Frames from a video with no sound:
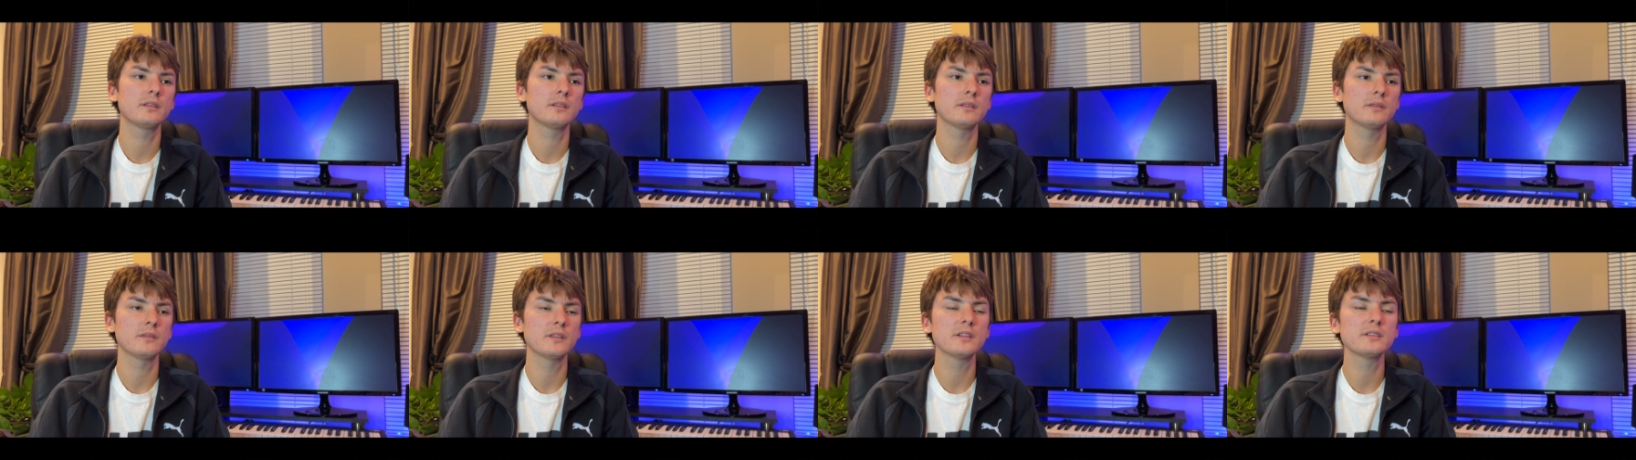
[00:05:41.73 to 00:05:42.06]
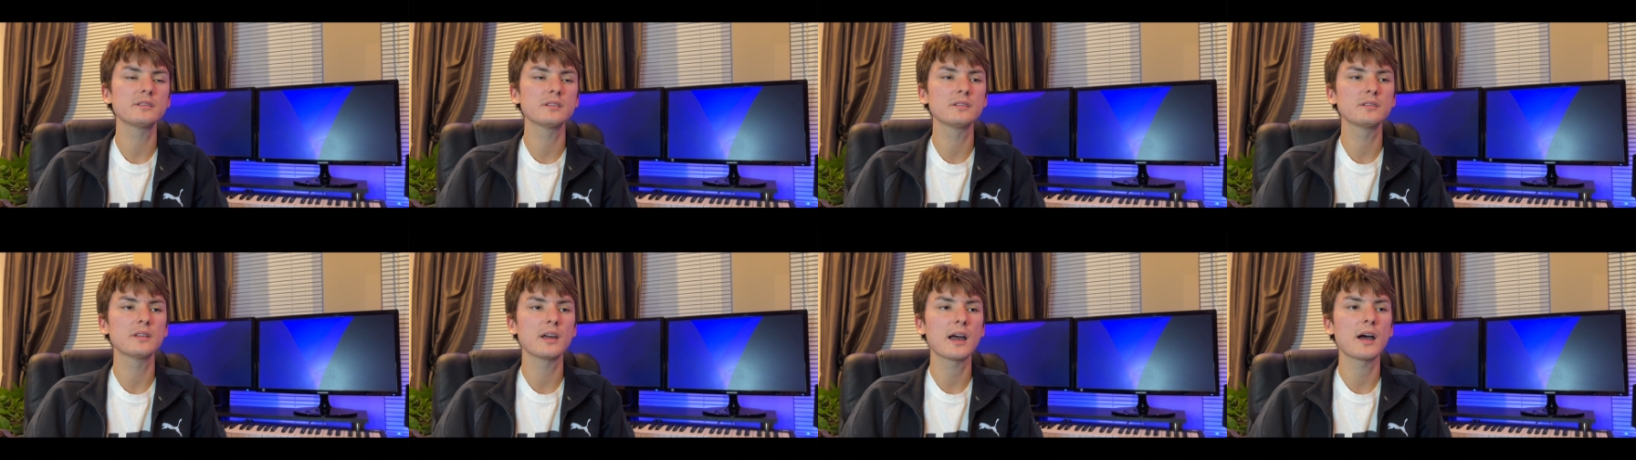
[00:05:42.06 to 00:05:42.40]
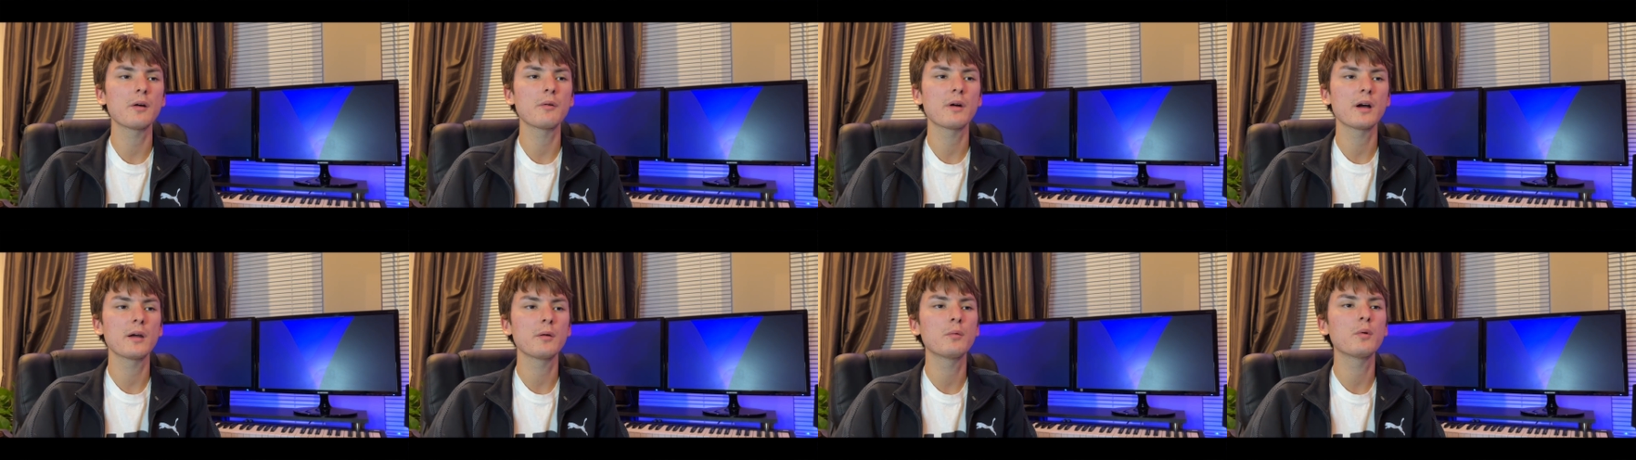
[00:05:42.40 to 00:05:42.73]
this is
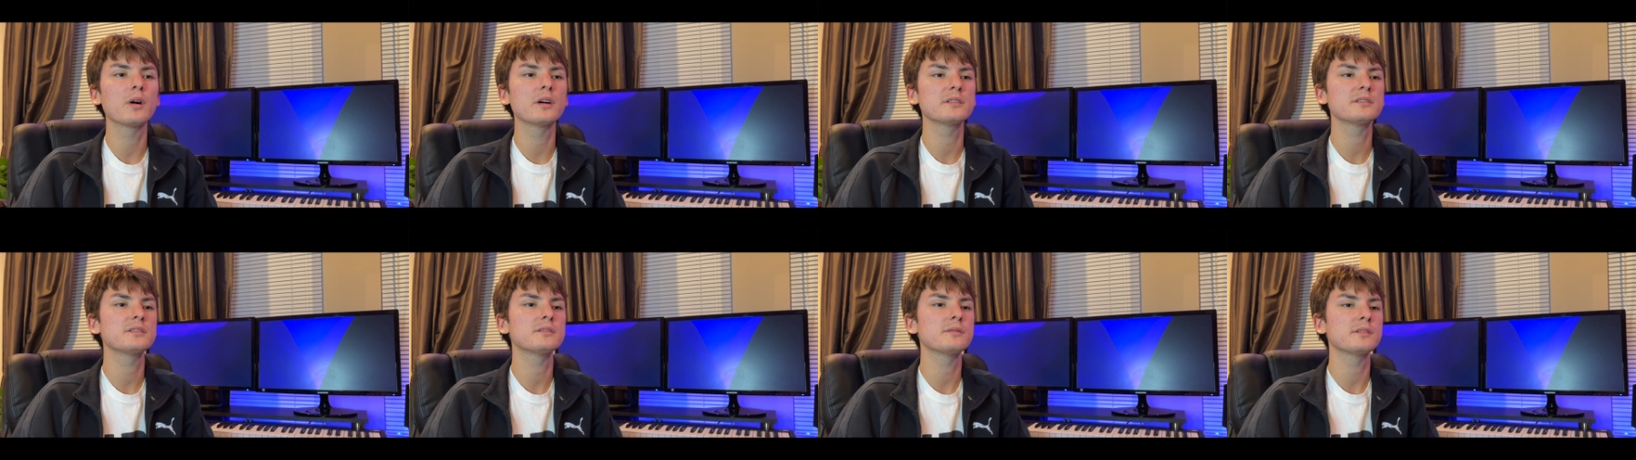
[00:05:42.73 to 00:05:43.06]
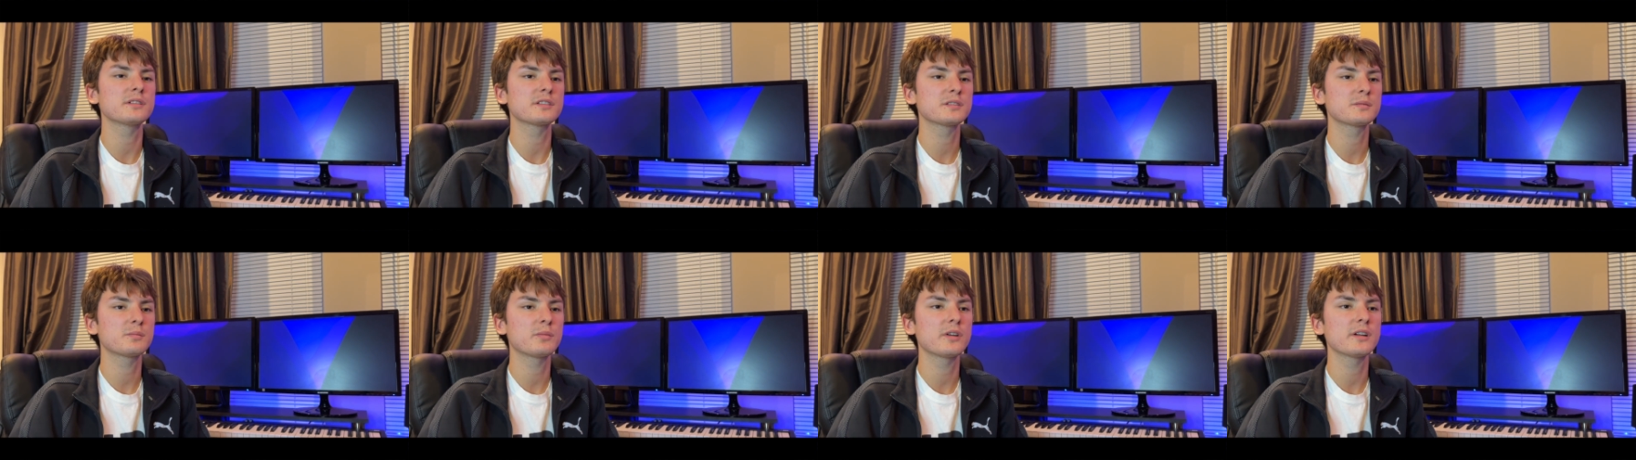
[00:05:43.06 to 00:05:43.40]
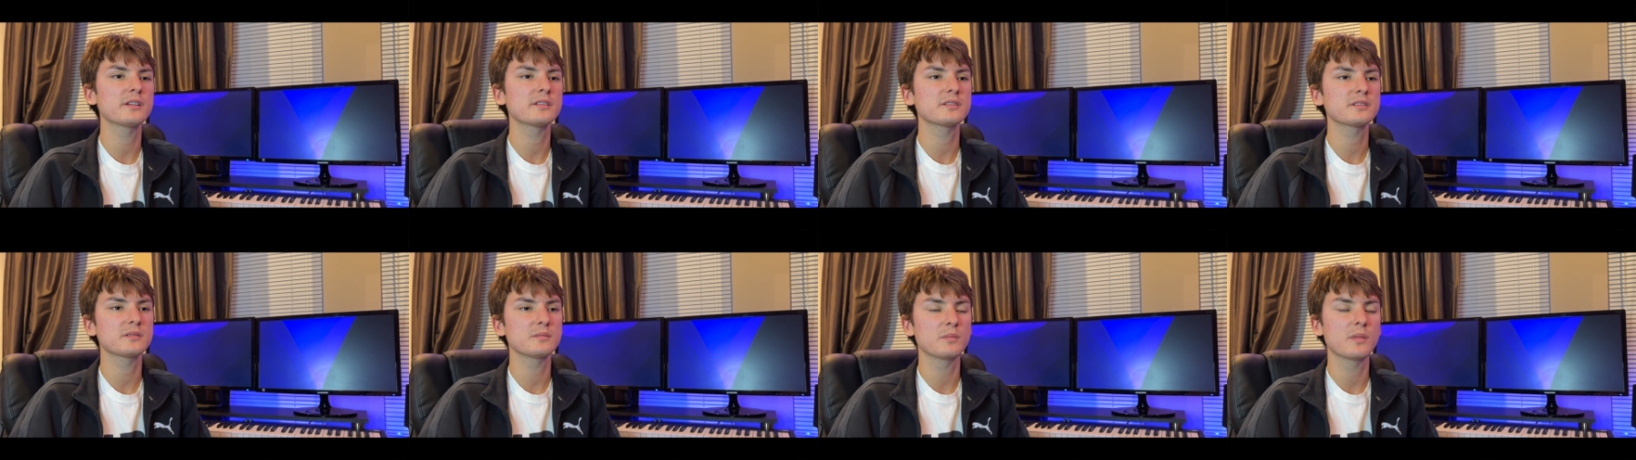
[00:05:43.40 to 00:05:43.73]
how I want to
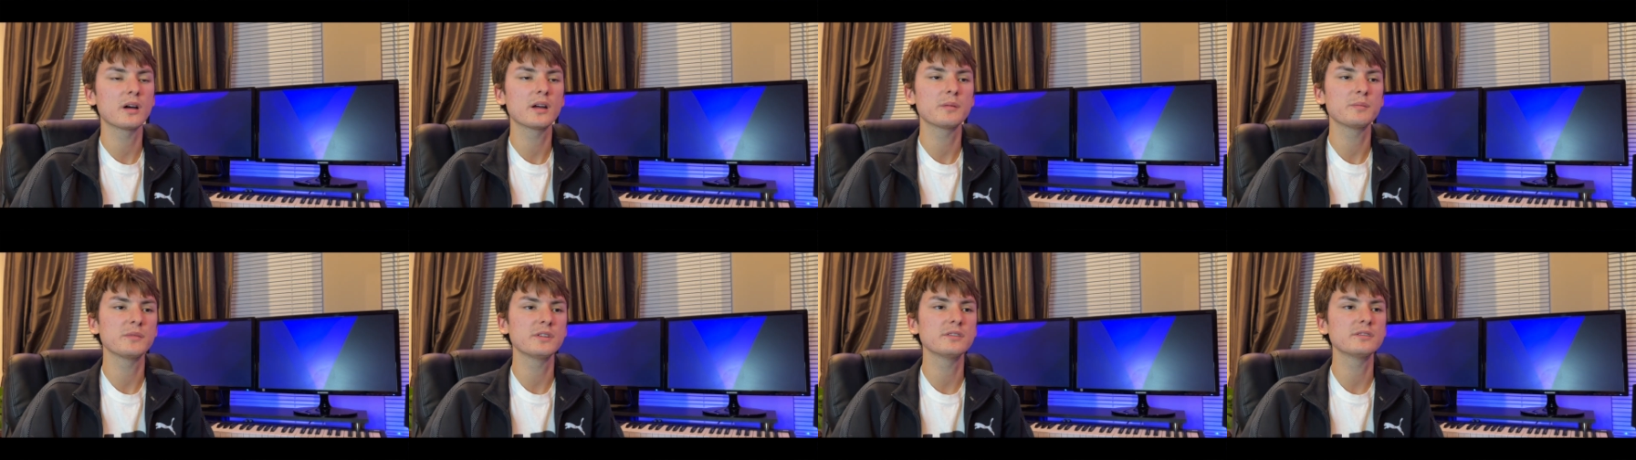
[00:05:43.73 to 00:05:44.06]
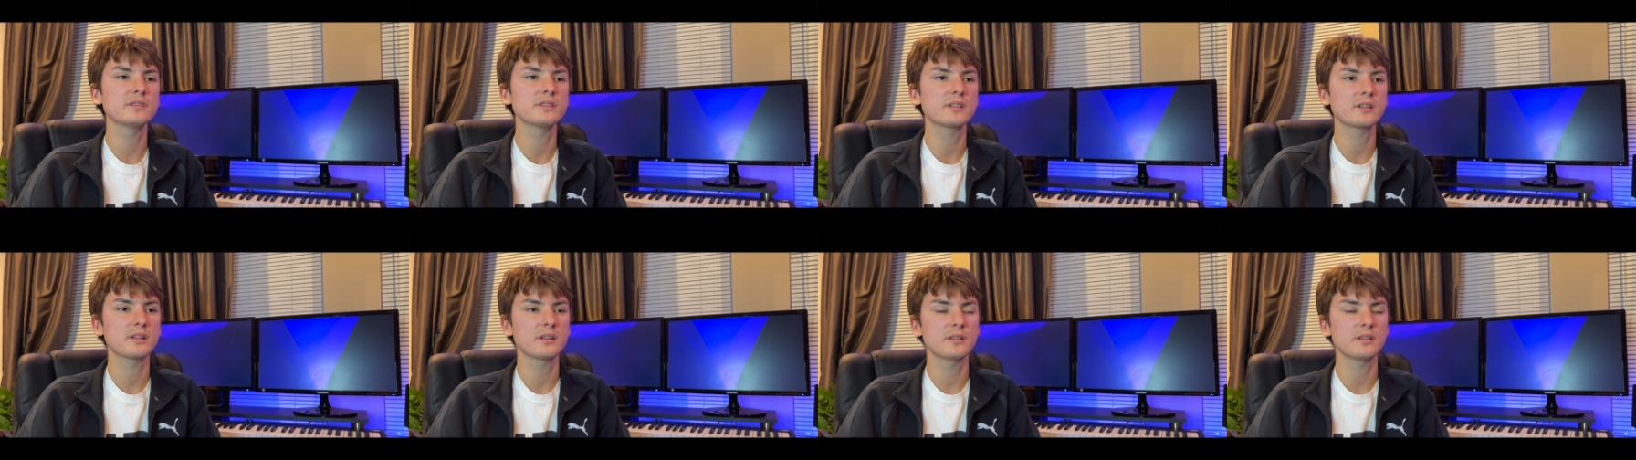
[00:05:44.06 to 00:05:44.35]
express my music,